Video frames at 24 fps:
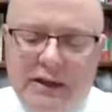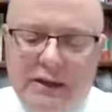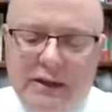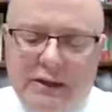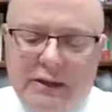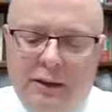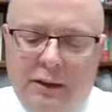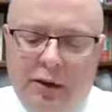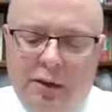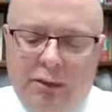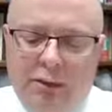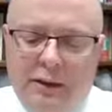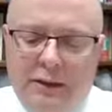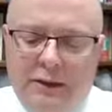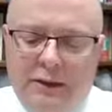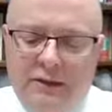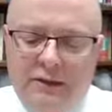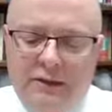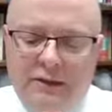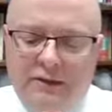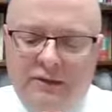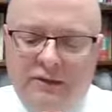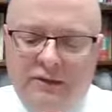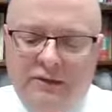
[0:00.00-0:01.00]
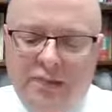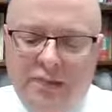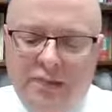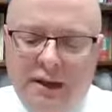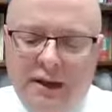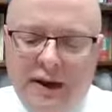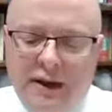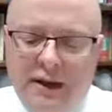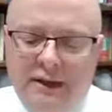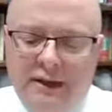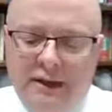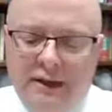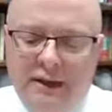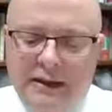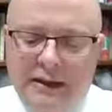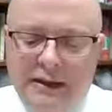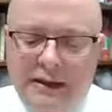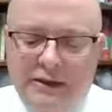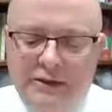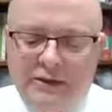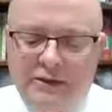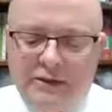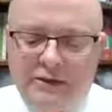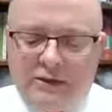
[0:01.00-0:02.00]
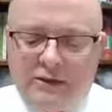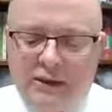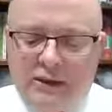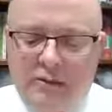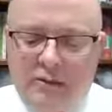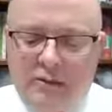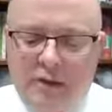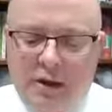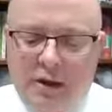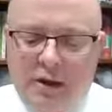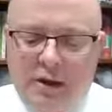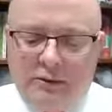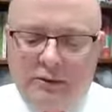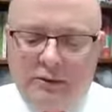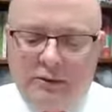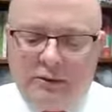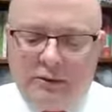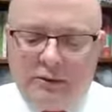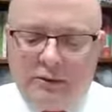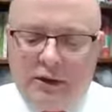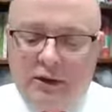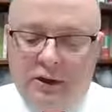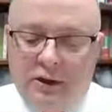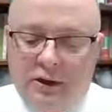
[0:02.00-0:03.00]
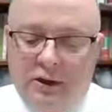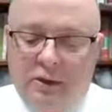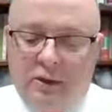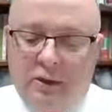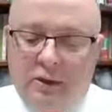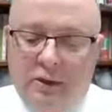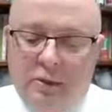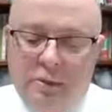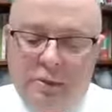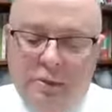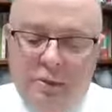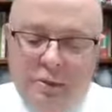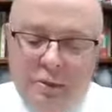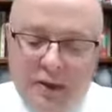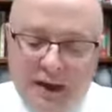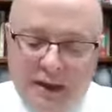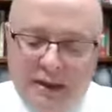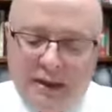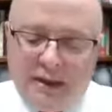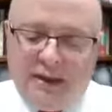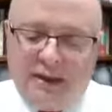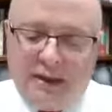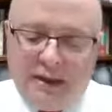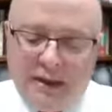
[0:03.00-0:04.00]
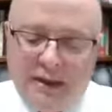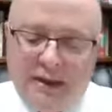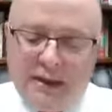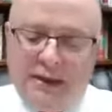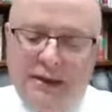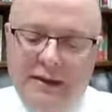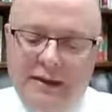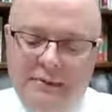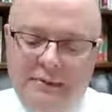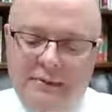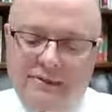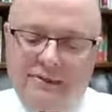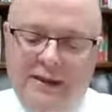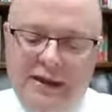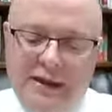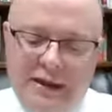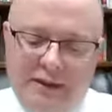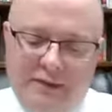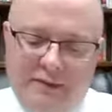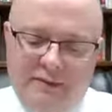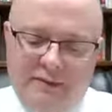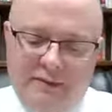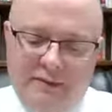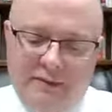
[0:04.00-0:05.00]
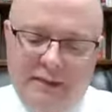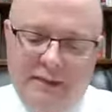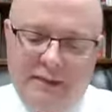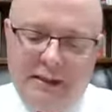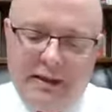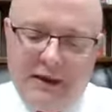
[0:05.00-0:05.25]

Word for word: but in lowliness of mind let each esteem other another better than himself